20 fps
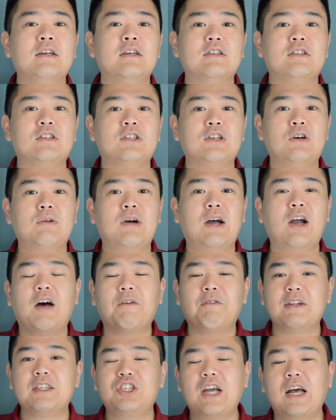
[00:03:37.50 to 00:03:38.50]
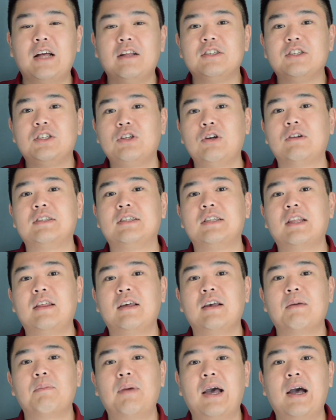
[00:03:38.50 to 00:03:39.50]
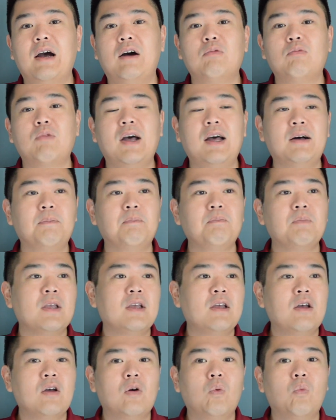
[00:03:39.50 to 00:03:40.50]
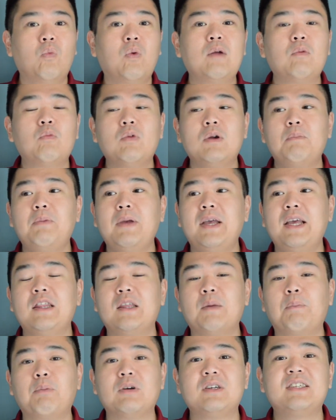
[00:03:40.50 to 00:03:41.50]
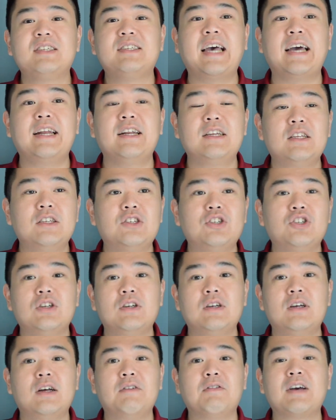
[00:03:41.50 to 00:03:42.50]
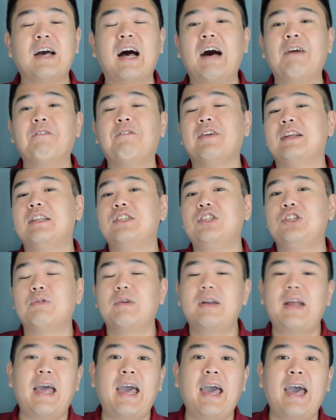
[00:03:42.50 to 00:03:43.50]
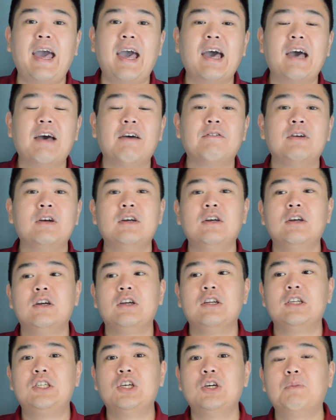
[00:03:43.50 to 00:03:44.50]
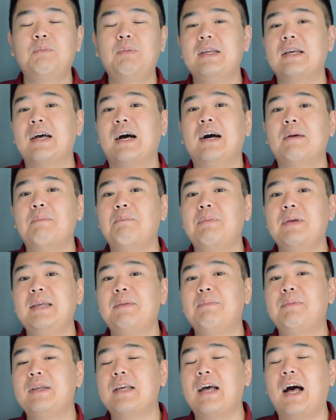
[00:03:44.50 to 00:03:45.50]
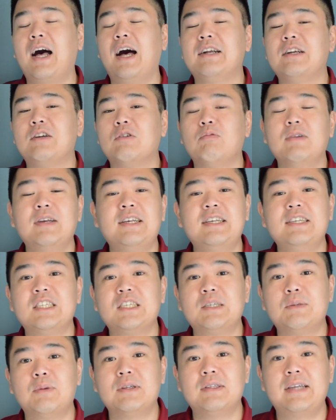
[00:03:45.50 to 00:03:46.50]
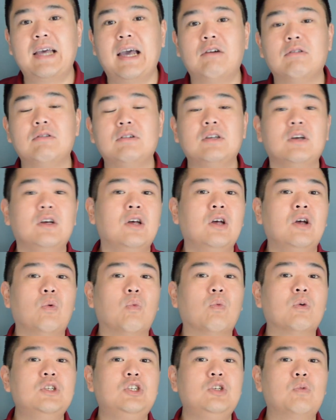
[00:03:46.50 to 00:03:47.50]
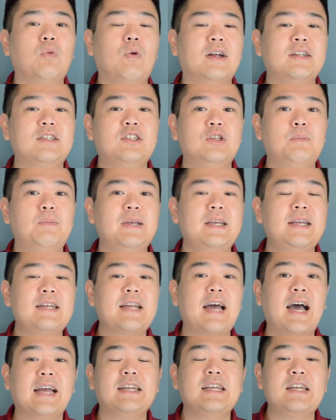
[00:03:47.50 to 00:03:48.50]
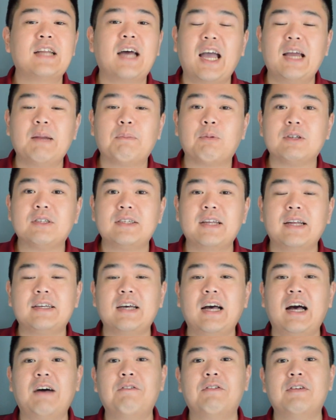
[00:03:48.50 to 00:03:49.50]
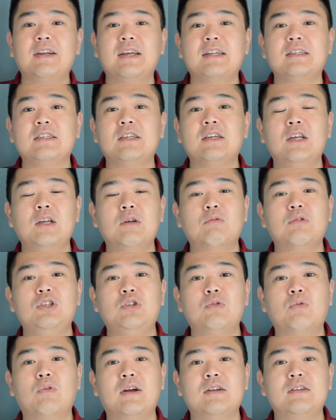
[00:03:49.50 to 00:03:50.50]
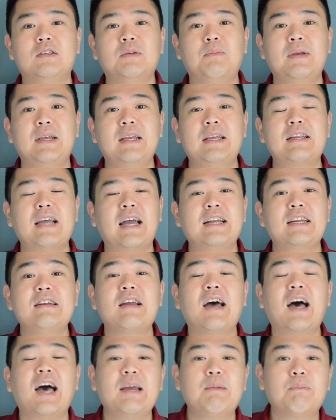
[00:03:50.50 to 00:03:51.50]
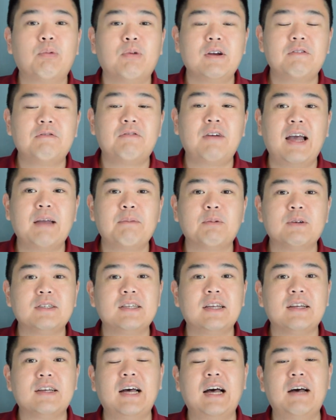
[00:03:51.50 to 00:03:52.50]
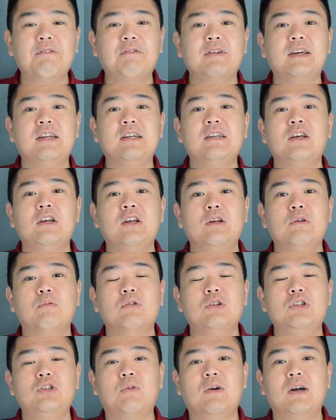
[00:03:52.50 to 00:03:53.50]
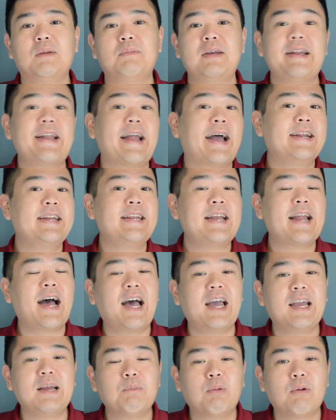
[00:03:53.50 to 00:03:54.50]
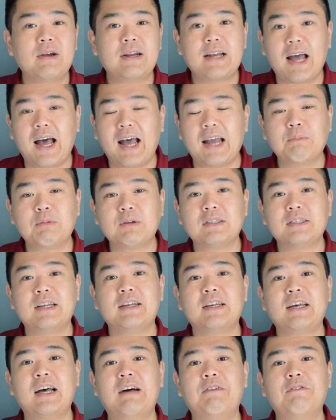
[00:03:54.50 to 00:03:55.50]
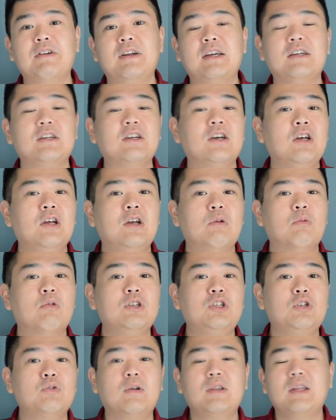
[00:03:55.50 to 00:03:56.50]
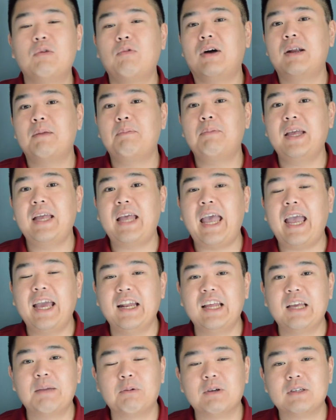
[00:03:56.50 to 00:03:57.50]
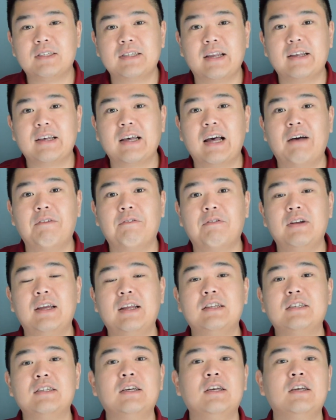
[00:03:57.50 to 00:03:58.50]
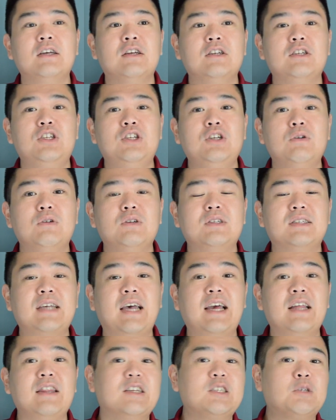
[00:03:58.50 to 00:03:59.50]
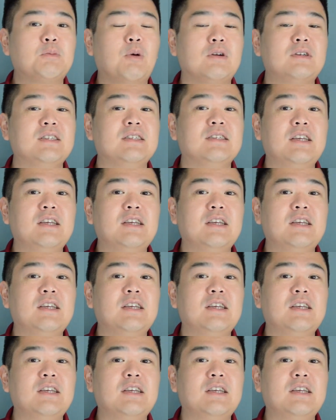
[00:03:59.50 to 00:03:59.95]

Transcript: So I often challenge students to think about, well, what would be the percentage of confidence you would have to be beyond a reasonable doubt? Would you want to be 99% confident? Would you want to be 99.5% confident? Would you want to be 99.9% confident? Would you only want to be 80% confident to say this person's